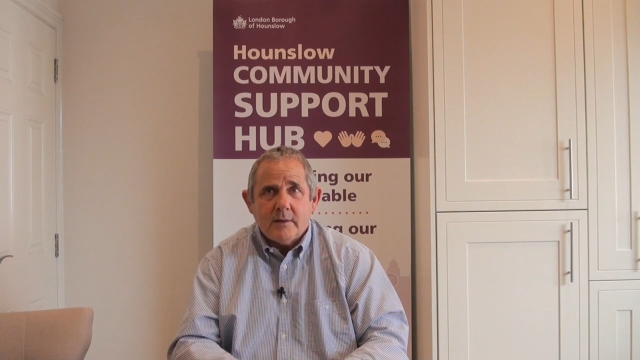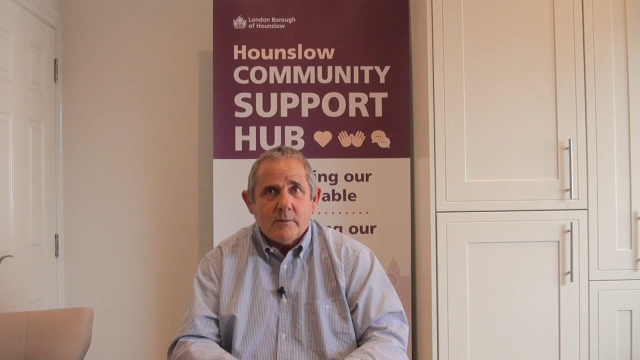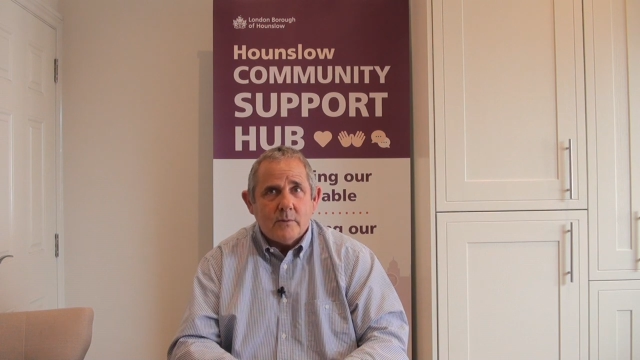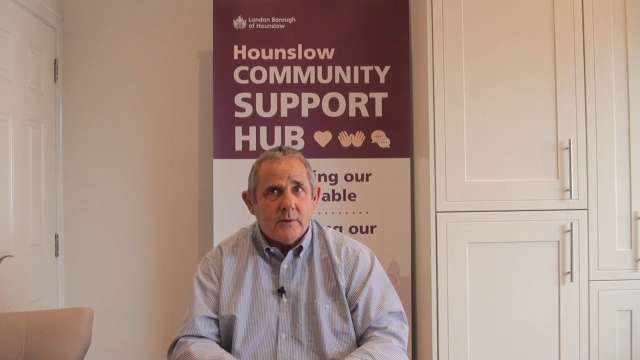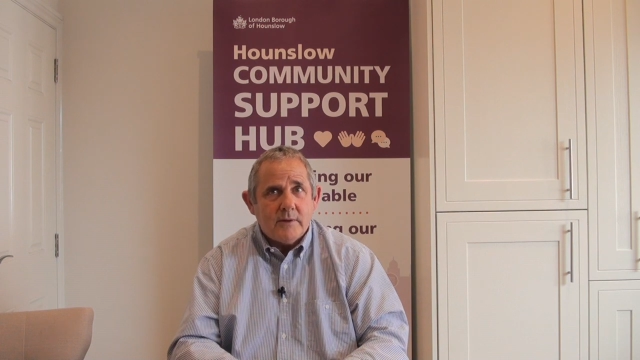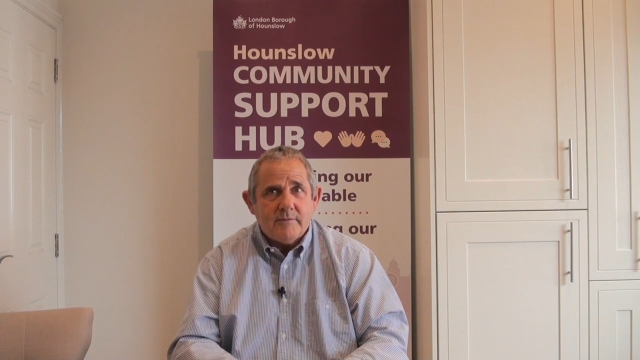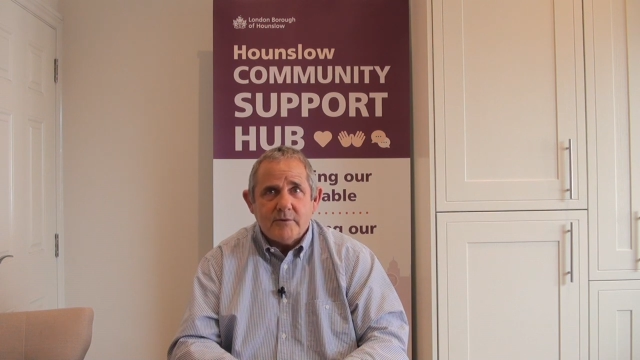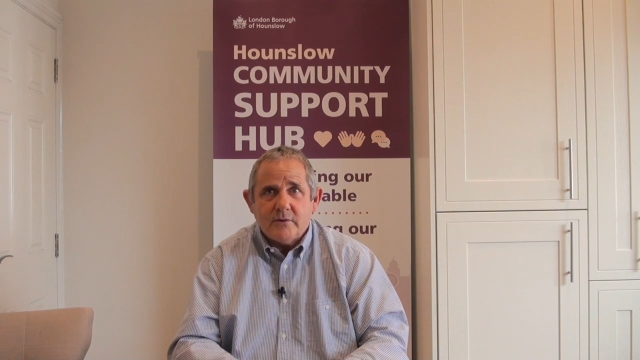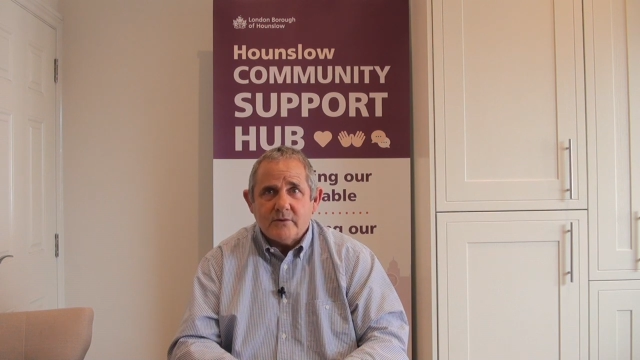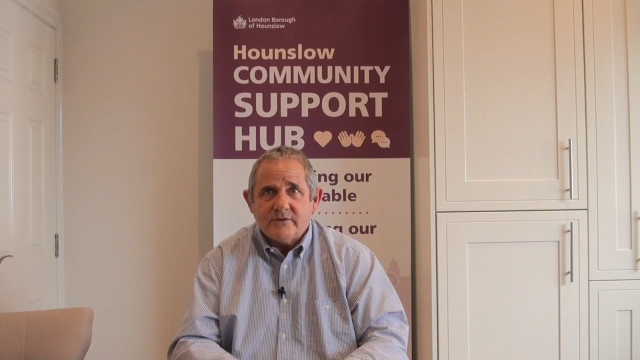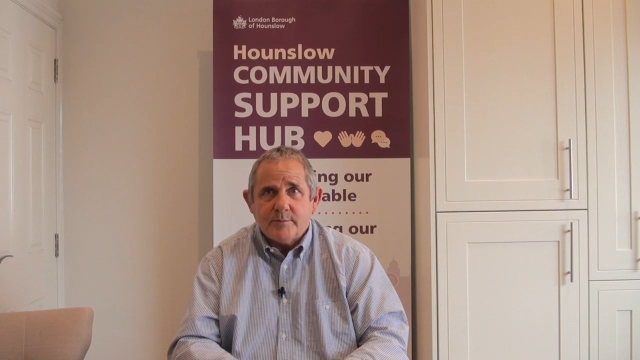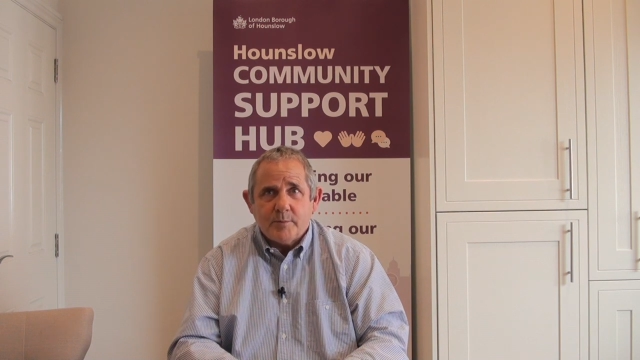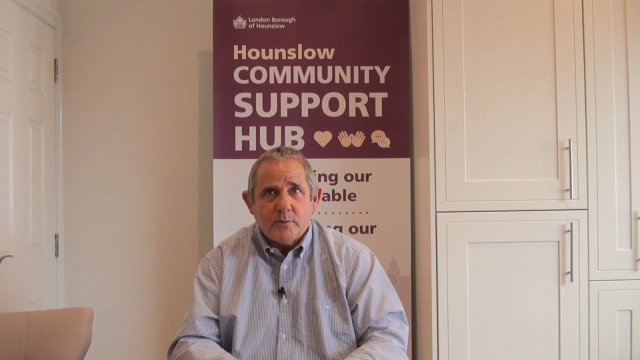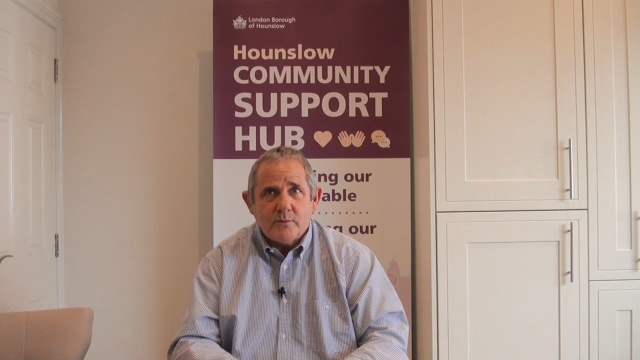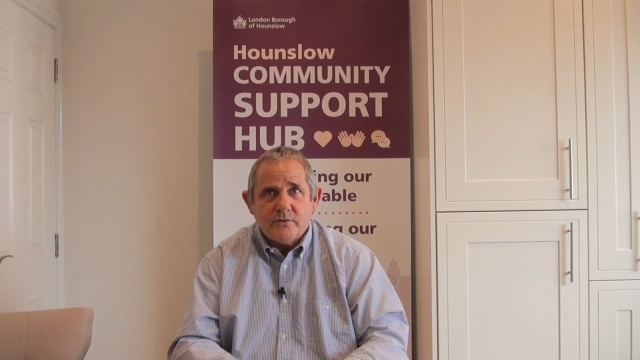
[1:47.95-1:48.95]
Whatever your
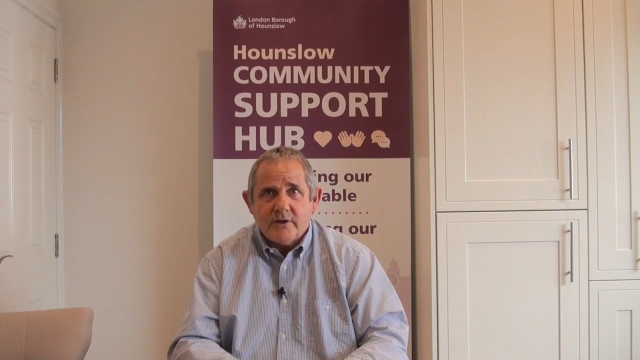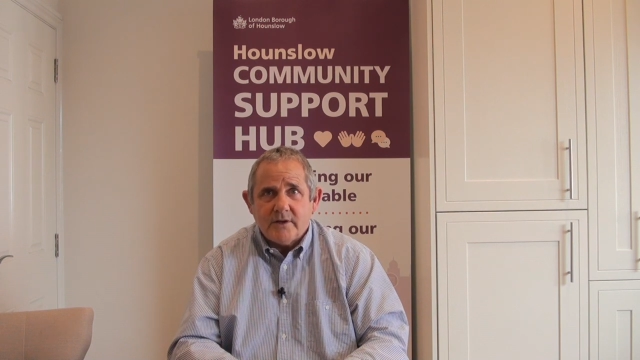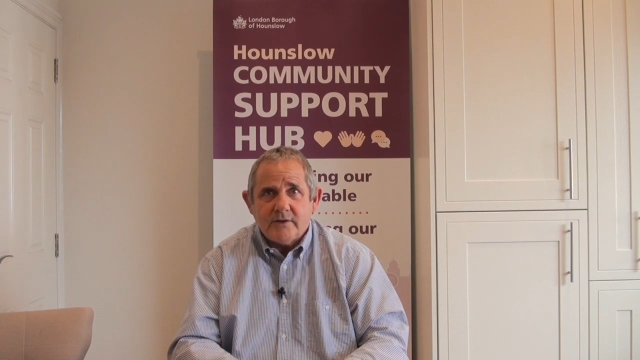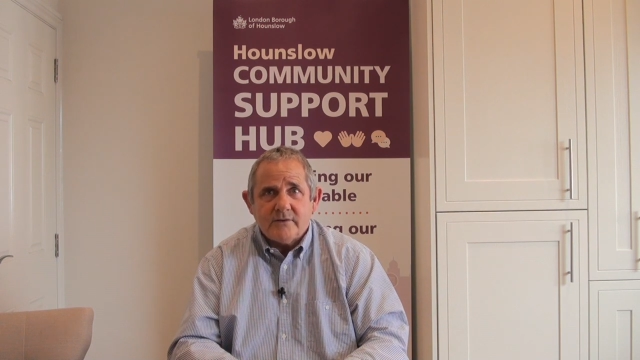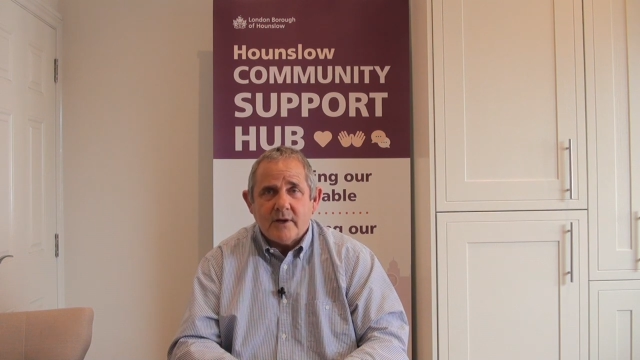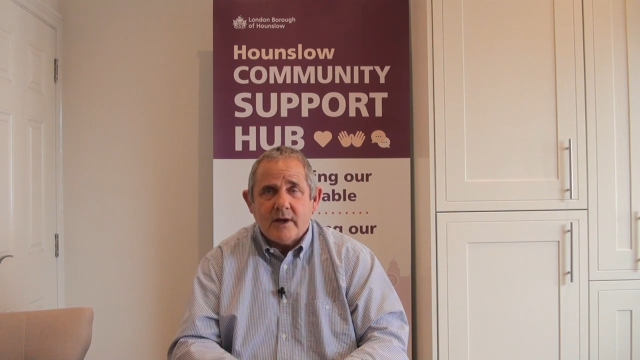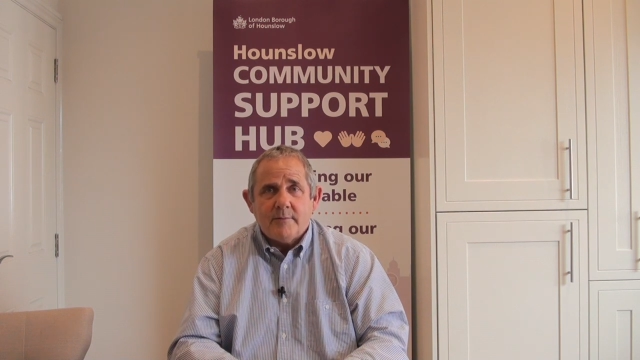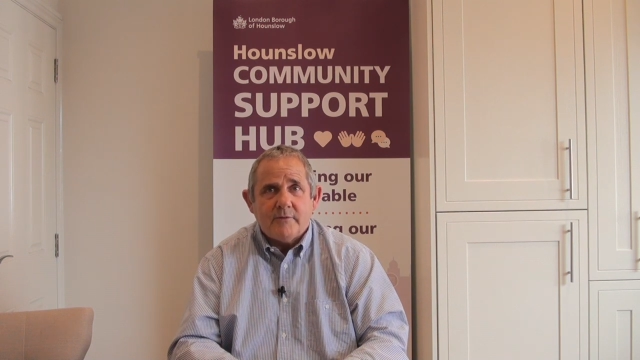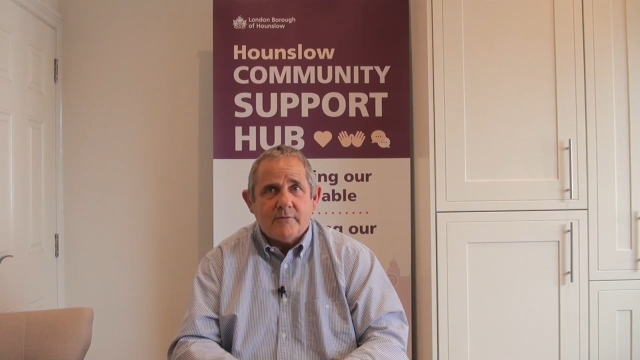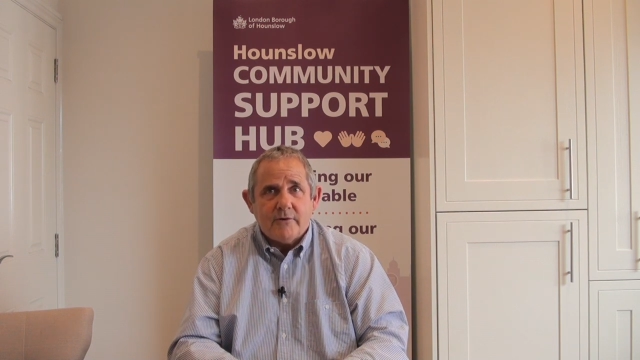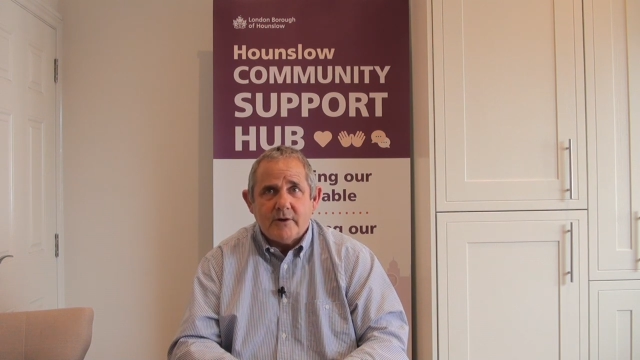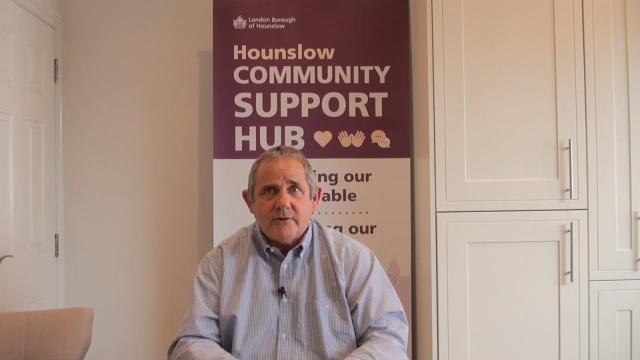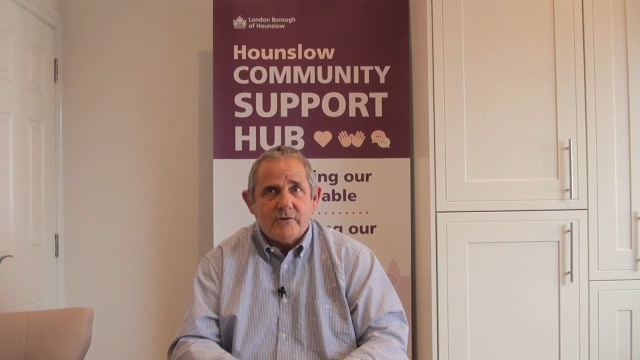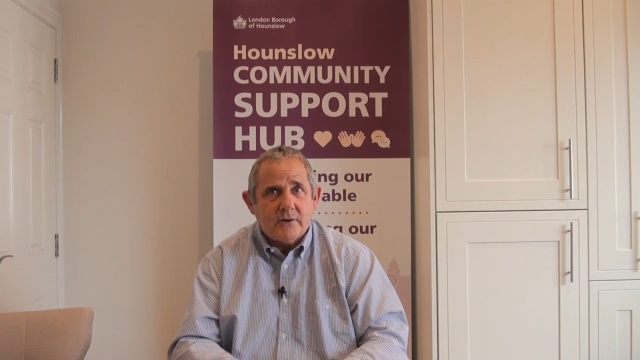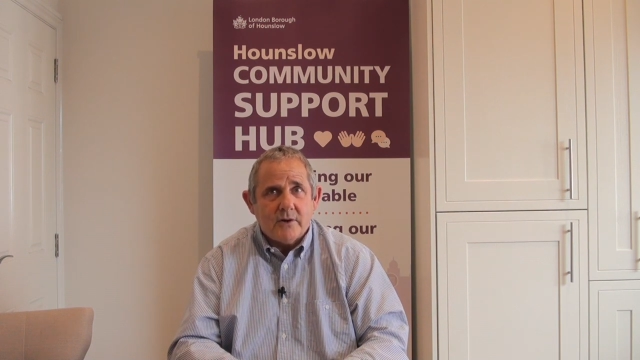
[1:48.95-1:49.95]
sport is, I'm
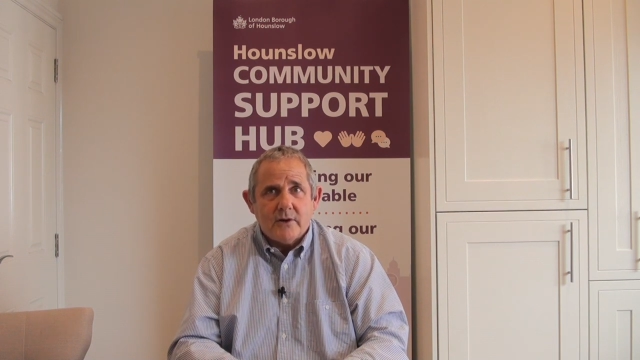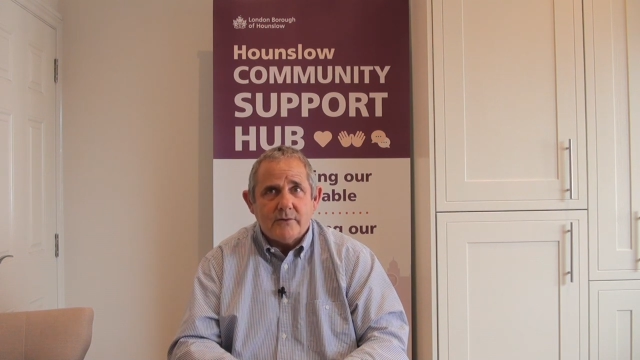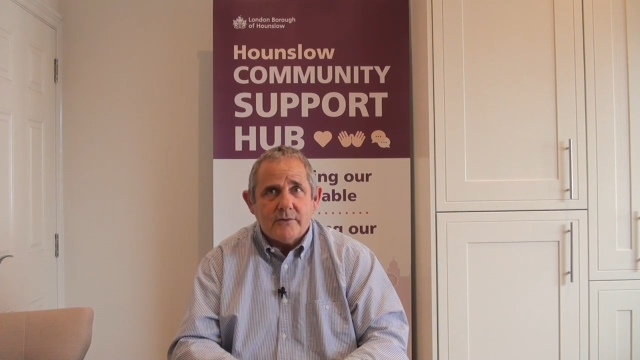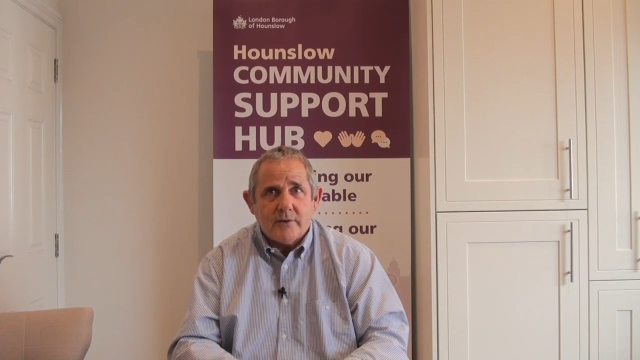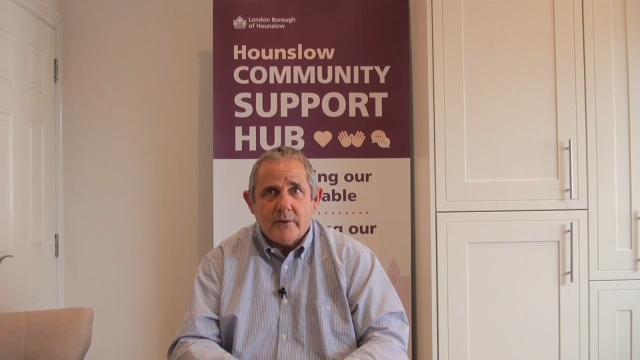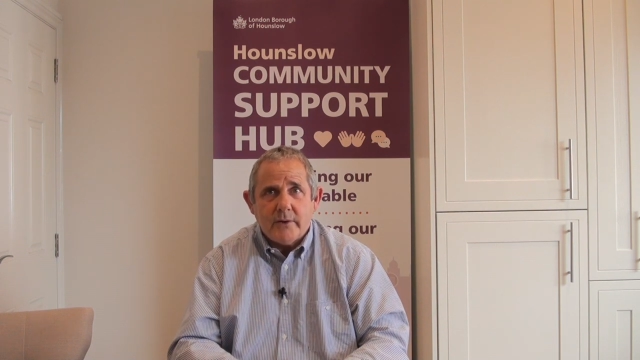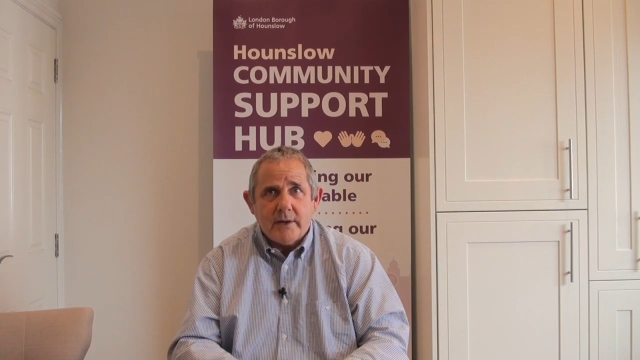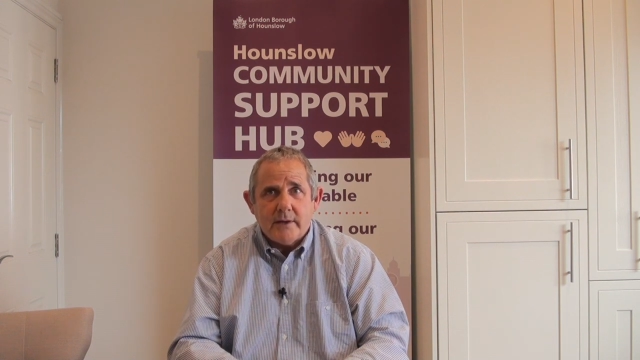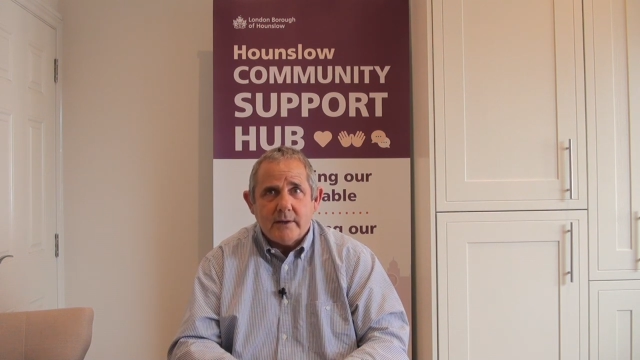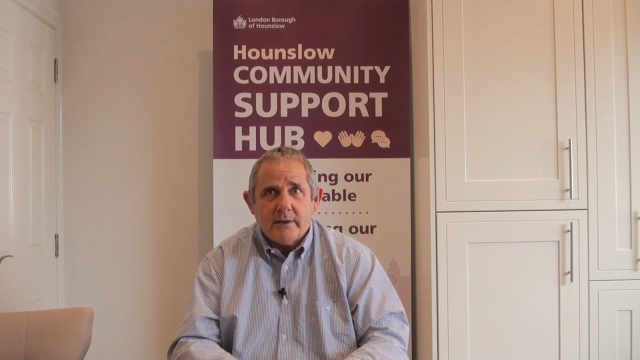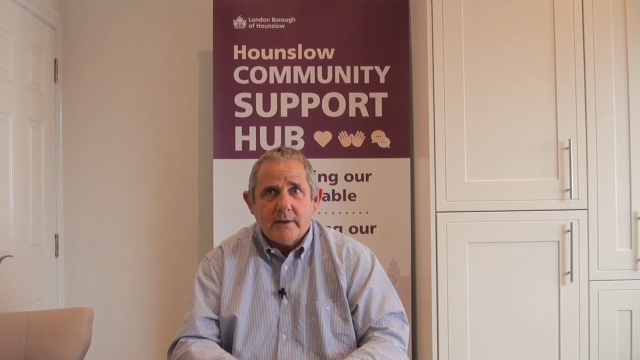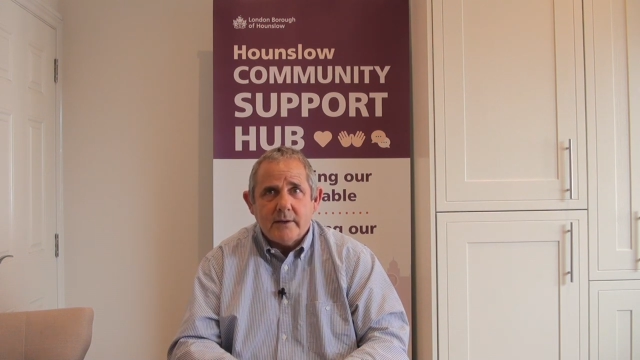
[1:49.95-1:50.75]
afraid you can't do it.